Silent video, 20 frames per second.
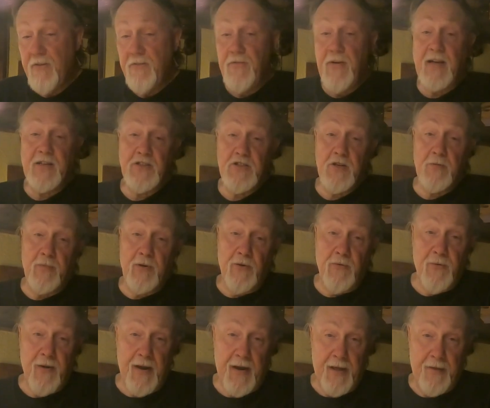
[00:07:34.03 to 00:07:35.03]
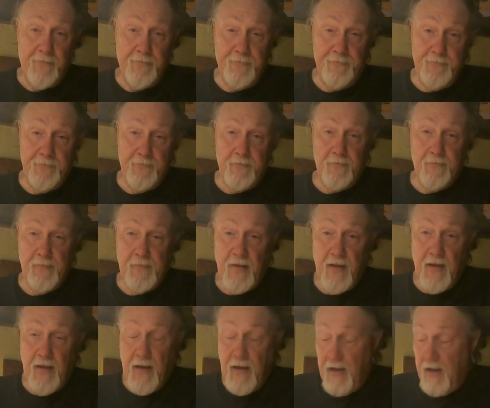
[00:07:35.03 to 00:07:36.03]
vegetable rennet.
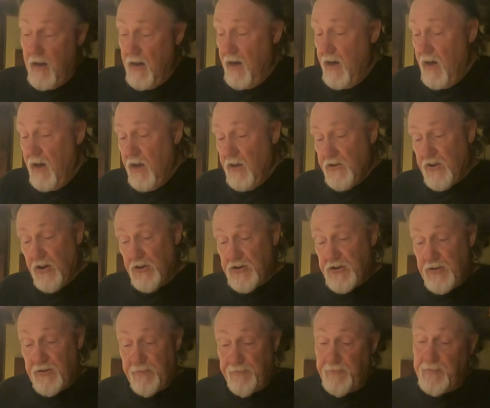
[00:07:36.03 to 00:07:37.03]
So